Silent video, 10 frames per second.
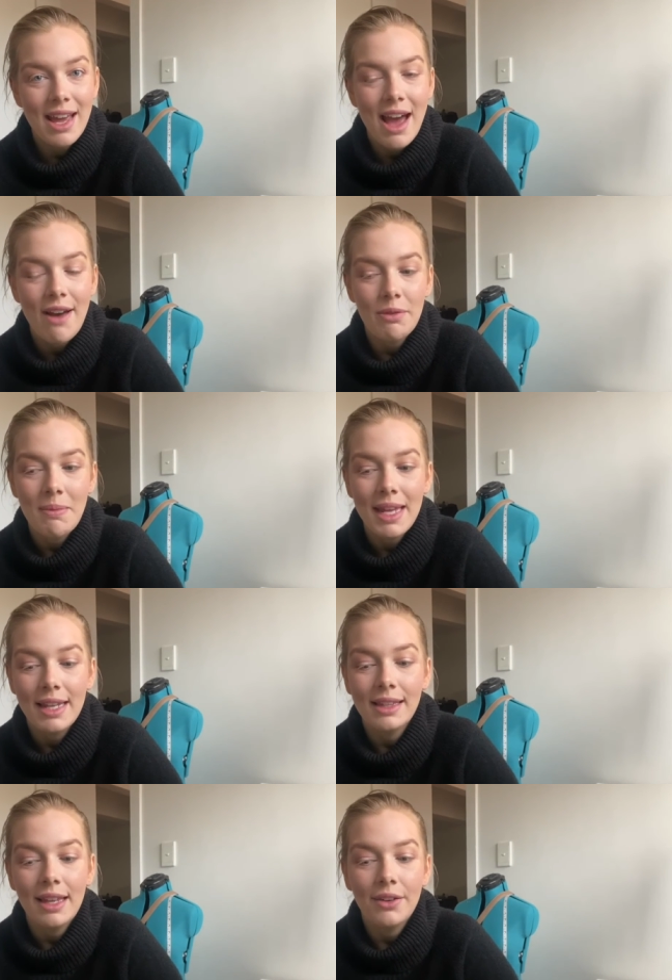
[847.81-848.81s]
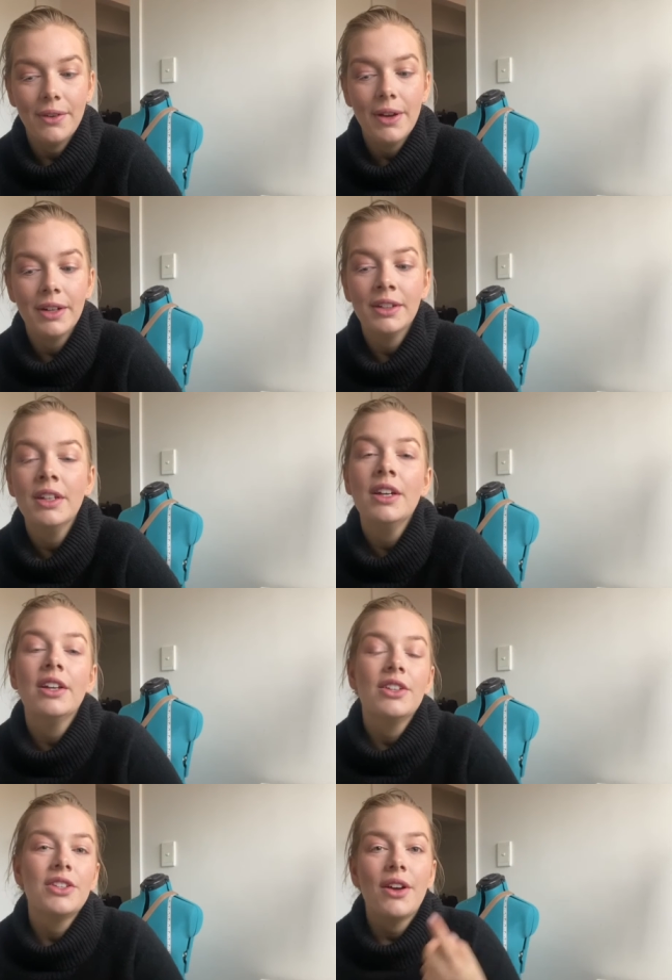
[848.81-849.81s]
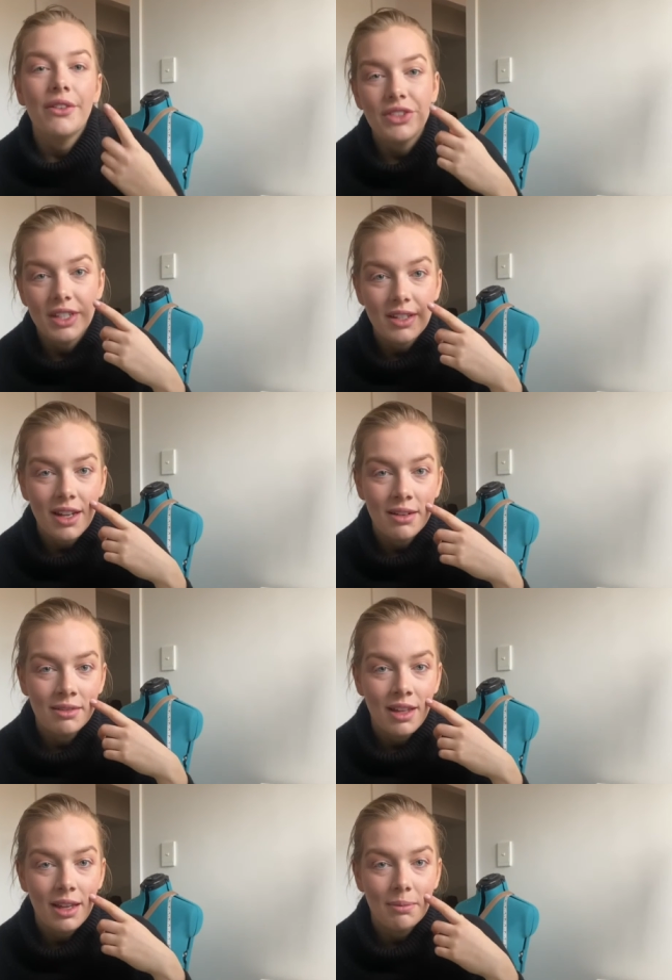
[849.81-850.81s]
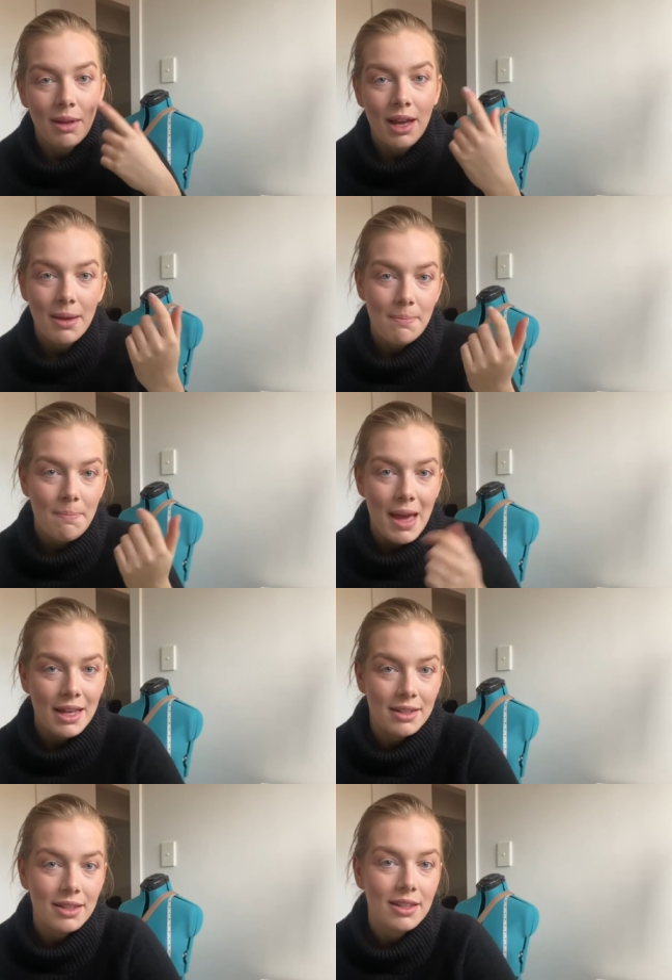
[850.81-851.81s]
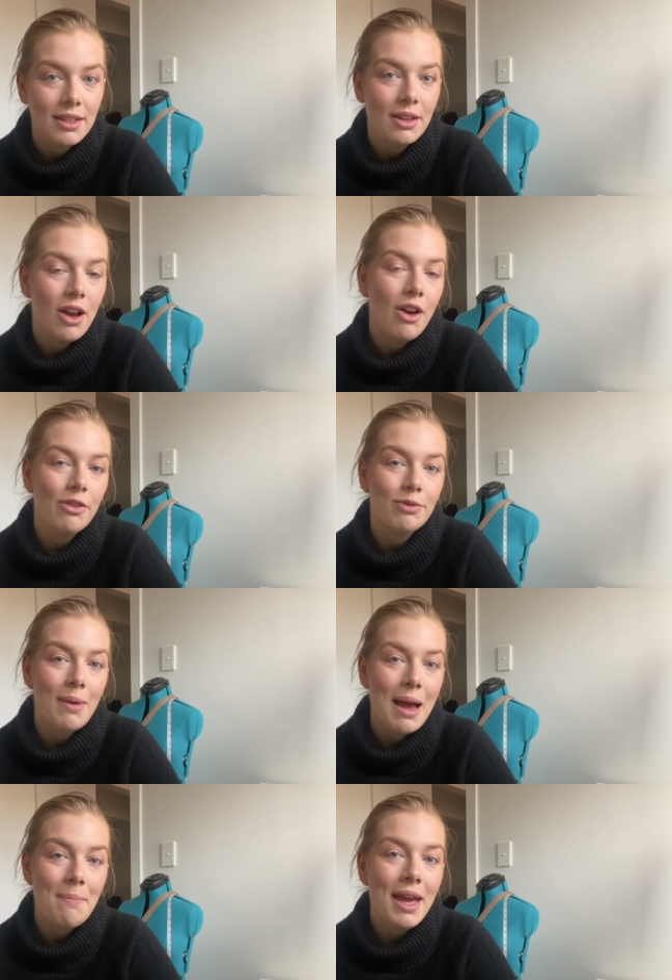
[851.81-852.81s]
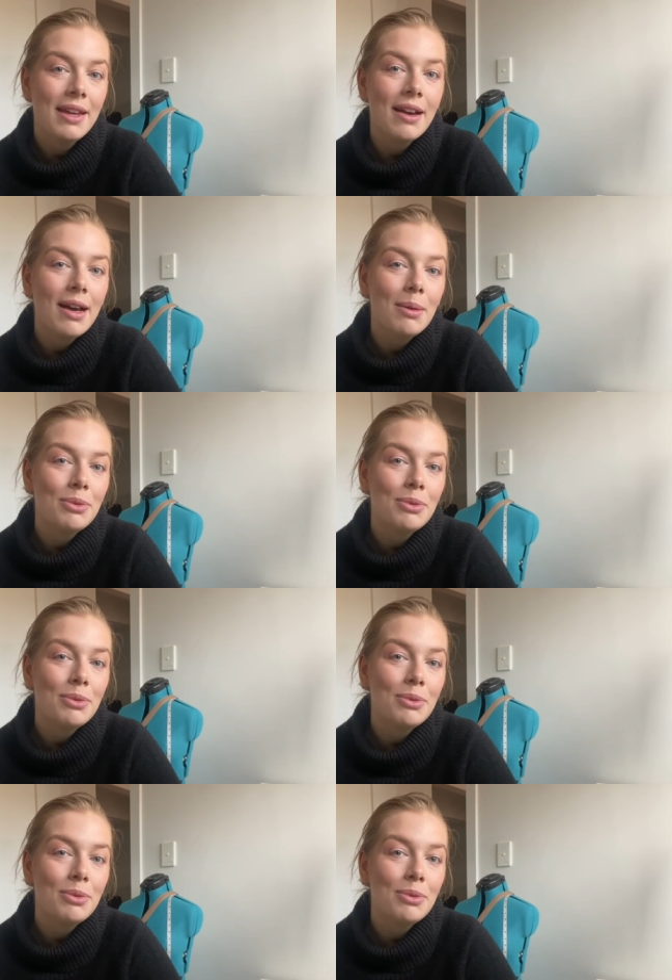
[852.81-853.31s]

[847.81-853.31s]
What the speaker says: I have a meeting later on, so I've just done like my base of my makeup,